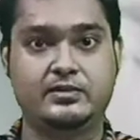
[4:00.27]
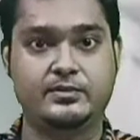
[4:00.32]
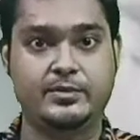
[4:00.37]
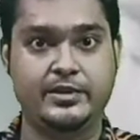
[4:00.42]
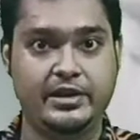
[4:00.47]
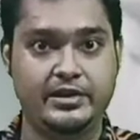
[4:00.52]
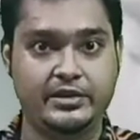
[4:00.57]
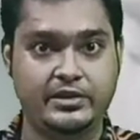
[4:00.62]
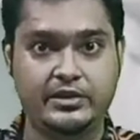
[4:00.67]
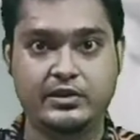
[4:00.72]
is
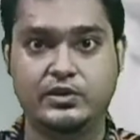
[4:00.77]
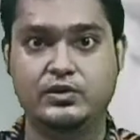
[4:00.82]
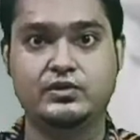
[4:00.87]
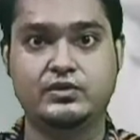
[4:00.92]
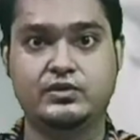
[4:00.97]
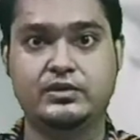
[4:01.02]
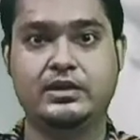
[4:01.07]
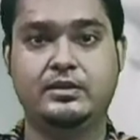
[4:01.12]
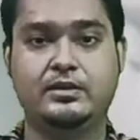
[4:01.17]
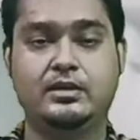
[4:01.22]
being
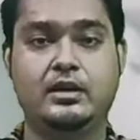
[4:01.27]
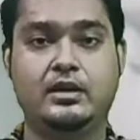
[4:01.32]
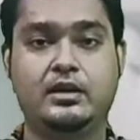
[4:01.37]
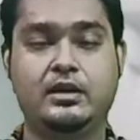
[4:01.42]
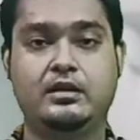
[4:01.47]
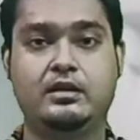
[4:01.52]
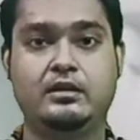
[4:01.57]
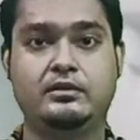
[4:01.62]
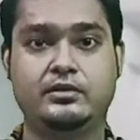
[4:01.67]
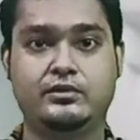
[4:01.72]
introduced
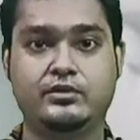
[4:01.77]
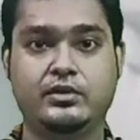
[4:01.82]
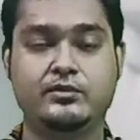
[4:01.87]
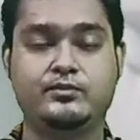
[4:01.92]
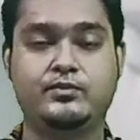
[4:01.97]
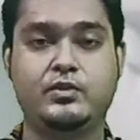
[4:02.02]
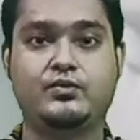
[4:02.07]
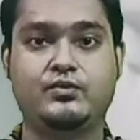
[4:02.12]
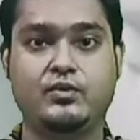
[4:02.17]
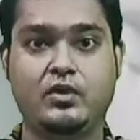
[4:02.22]

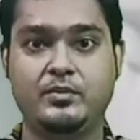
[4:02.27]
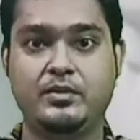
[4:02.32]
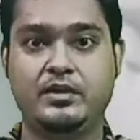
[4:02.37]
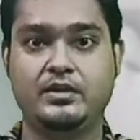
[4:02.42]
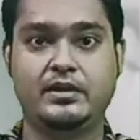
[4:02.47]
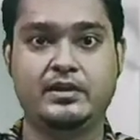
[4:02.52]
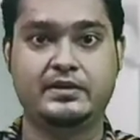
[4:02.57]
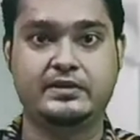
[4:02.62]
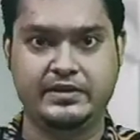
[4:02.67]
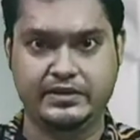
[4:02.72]
during
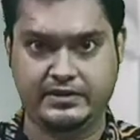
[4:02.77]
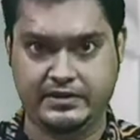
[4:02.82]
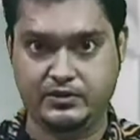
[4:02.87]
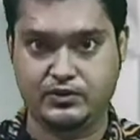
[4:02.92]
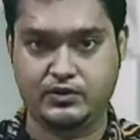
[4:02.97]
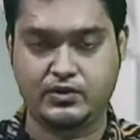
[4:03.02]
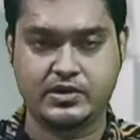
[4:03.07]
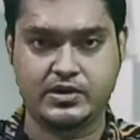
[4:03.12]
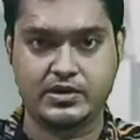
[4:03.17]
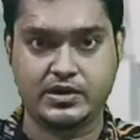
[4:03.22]
performing the CT
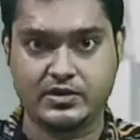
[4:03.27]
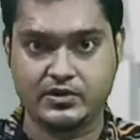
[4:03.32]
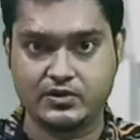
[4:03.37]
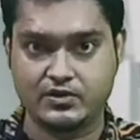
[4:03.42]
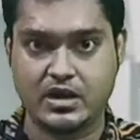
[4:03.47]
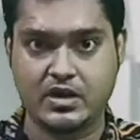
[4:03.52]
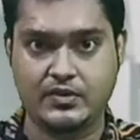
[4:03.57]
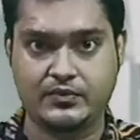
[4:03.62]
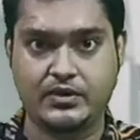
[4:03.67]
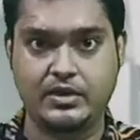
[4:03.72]
coronary
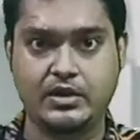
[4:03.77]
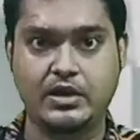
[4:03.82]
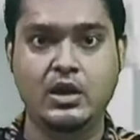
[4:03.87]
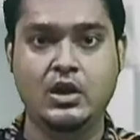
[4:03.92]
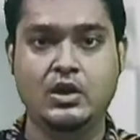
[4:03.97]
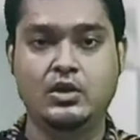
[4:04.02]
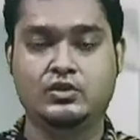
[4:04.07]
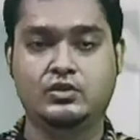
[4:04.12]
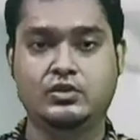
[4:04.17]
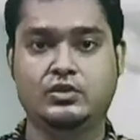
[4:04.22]
angiography,
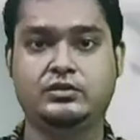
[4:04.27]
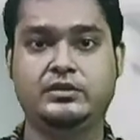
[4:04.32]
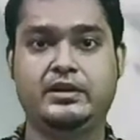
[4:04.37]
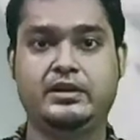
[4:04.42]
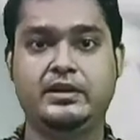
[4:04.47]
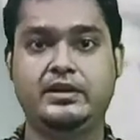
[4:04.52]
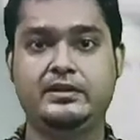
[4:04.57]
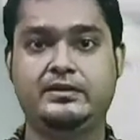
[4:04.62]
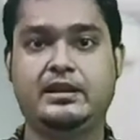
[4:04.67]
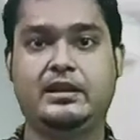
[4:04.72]
so
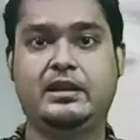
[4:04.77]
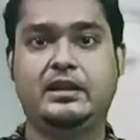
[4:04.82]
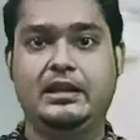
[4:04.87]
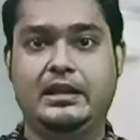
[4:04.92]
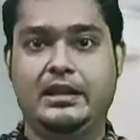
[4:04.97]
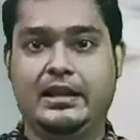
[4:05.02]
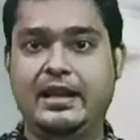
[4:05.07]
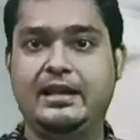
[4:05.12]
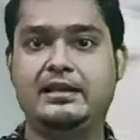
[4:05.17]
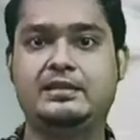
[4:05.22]
there is a
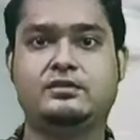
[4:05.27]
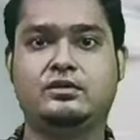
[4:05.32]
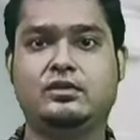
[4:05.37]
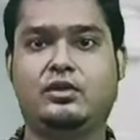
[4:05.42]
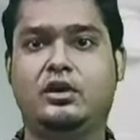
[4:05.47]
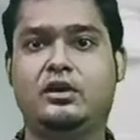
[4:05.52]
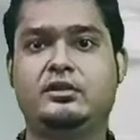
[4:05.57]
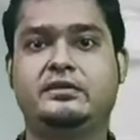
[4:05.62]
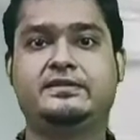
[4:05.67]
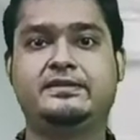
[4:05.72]
less
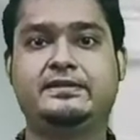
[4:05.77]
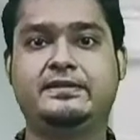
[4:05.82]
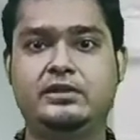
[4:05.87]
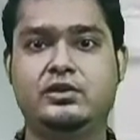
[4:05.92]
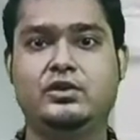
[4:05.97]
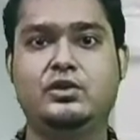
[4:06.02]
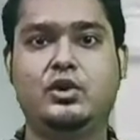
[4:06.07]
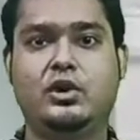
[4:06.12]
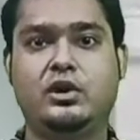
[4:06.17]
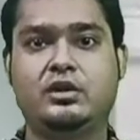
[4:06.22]
or
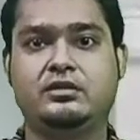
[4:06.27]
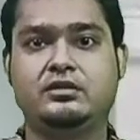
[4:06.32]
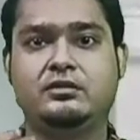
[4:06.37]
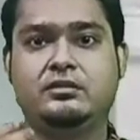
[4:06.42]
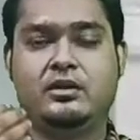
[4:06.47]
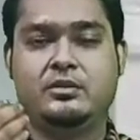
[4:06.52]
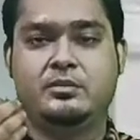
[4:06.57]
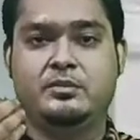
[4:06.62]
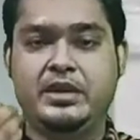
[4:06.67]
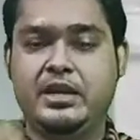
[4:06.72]
zero
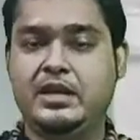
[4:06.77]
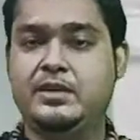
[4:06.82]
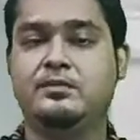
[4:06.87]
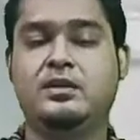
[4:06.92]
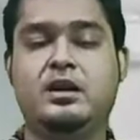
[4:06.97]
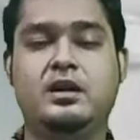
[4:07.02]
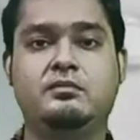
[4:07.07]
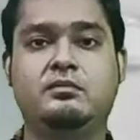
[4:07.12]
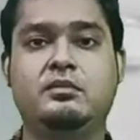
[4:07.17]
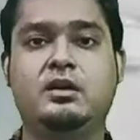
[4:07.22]
or
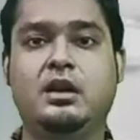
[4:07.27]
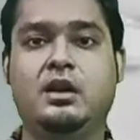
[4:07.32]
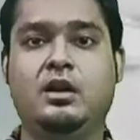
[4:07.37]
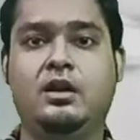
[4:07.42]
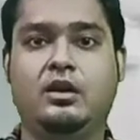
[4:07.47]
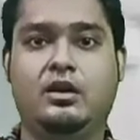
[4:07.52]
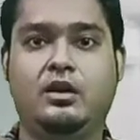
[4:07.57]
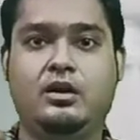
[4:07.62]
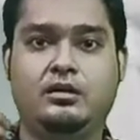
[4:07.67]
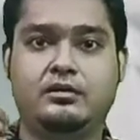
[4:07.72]
minimum
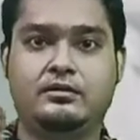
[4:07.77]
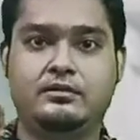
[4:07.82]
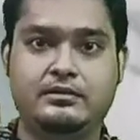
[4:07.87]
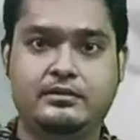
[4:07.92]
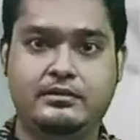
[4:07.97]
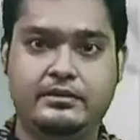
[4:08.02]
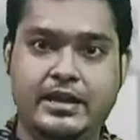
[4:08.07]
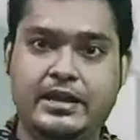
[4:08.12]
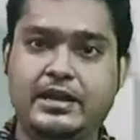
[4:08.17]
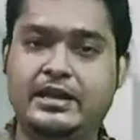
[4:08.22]
or
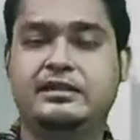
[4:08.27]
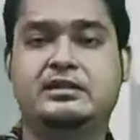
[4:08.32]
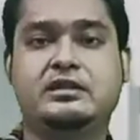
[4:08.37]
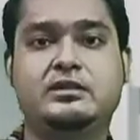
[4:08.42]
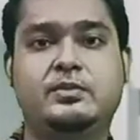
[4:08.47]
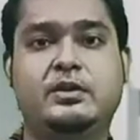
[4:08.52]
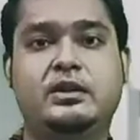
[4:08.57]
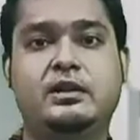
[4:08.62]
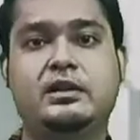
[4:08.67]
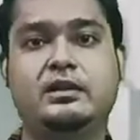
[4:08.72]

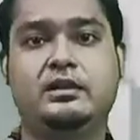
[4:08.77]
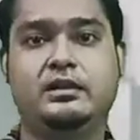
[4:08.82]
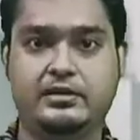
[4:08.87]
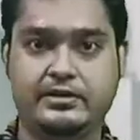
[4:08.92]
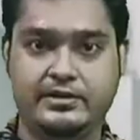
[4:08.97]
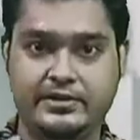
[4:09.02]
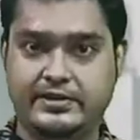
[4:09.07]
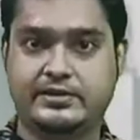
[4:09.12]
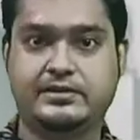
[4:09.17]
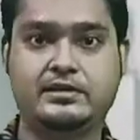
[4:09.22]
negligible
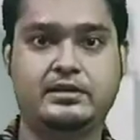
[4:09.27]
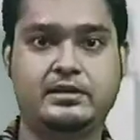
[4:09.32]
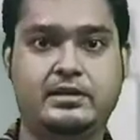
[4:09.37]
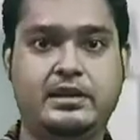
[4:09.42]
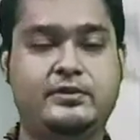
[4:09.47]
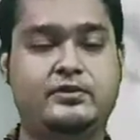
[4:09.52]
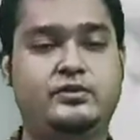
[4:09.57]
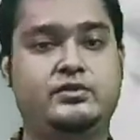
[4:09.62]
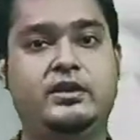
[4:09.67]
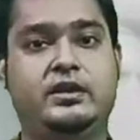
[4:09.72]
risk
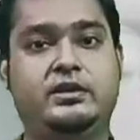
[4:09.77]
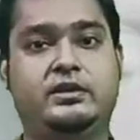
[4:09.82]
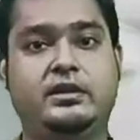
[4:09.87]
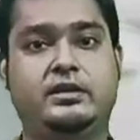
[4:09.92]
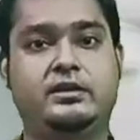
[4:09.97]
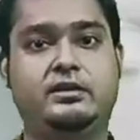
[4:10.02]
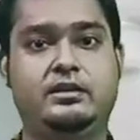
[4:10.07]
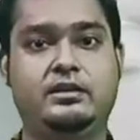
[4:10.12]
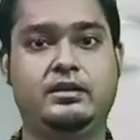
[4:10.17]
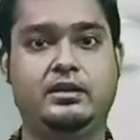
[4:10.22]

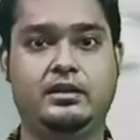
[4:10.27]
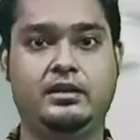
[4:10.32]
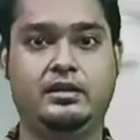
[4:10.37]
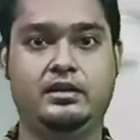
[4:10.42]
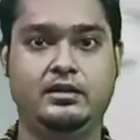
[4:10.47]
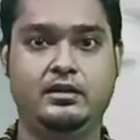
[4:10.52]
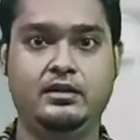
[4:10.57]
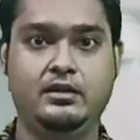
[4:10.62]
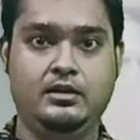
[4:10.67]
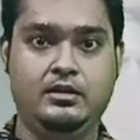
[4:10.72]
associated
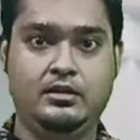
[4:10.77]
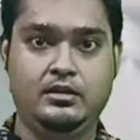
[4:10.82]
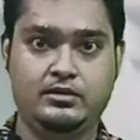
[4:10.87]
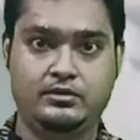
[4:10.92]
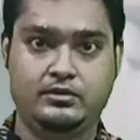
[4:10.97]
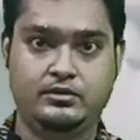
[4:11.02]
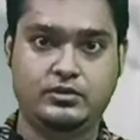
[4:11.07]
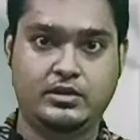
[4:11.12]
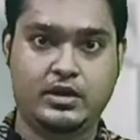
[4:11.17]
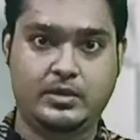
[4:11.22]
to
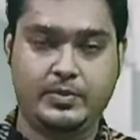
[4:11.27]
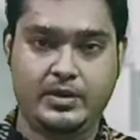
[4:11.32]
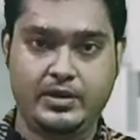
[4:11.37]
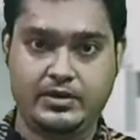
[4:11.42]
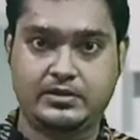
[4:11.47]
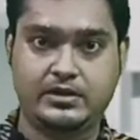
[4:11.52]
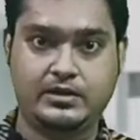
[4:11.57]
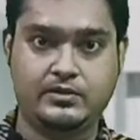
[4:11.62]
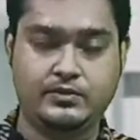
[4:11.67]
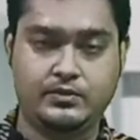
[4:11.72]
the
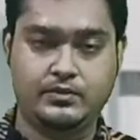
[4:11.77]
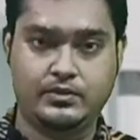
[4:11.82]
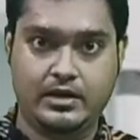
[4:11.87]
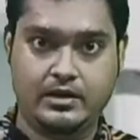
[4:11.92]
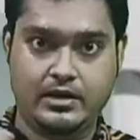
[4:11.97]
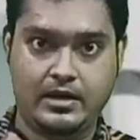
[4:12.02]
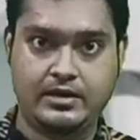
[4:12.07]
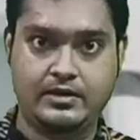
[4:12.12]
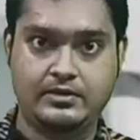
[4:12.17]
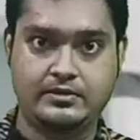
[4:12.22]
patient
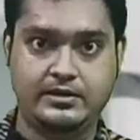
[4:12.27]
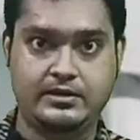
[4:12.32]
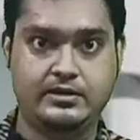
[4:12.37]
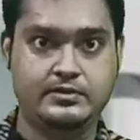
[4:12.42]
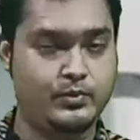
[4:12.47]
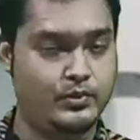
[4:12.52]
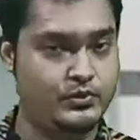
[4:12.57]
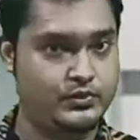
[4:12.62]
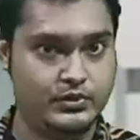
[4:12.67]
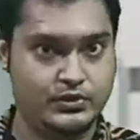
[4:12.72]
against
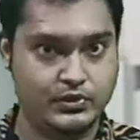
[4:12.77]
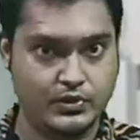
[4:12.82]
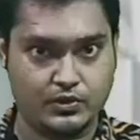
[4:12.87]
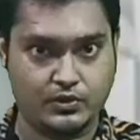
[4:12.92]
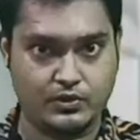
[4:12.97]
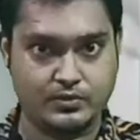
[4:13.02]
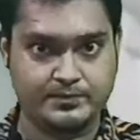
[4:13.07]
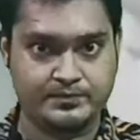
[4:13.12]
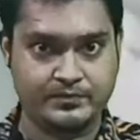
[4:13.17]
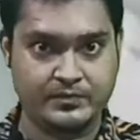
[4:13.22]
this
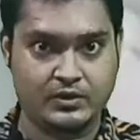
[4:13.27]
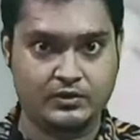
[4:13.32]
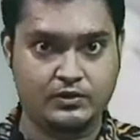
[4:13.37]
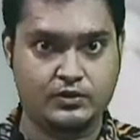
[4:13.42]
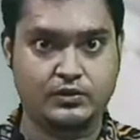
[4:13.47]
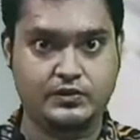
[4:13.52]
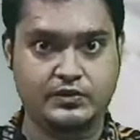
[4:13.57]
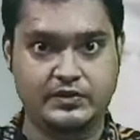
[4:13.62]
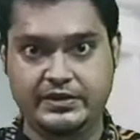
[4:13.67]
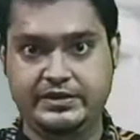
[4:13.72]
procedure.
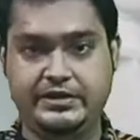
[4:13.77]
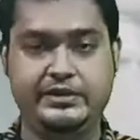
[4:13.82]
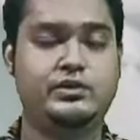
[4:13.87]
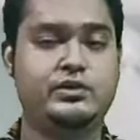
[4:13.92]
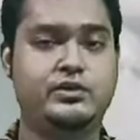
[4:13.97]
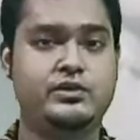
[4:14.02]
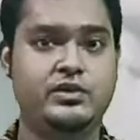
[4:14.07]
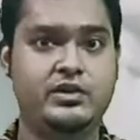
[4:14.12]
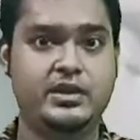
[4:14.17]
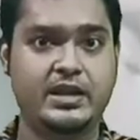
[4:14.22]
So CT
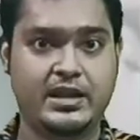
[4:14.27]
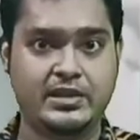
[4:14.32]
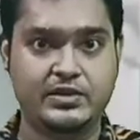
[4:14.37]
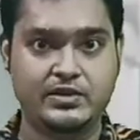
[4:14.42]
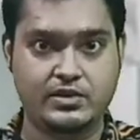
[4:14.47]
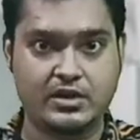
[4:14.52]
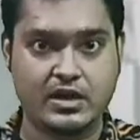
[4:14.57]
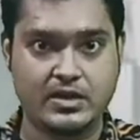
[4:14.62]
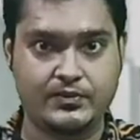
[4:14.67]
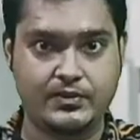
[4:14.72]
coronary
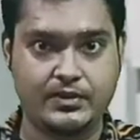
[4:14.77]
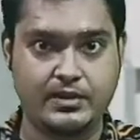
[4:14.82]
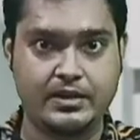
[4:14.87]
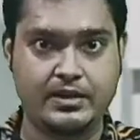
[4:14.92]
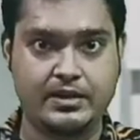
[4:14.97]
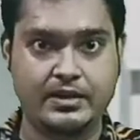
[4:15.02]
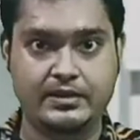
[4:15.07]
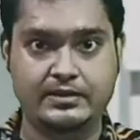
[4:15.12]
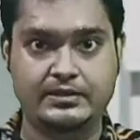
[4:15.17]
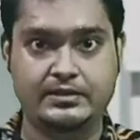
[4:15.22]

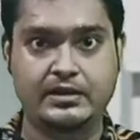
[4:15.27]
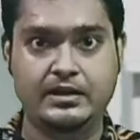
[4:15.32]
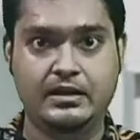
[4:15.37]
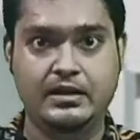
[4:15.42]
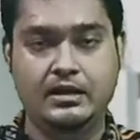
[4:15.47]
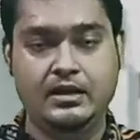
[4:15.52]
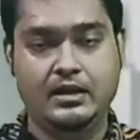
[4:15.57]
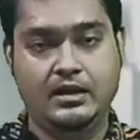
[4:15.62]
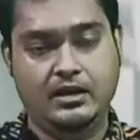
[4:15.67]
angiography is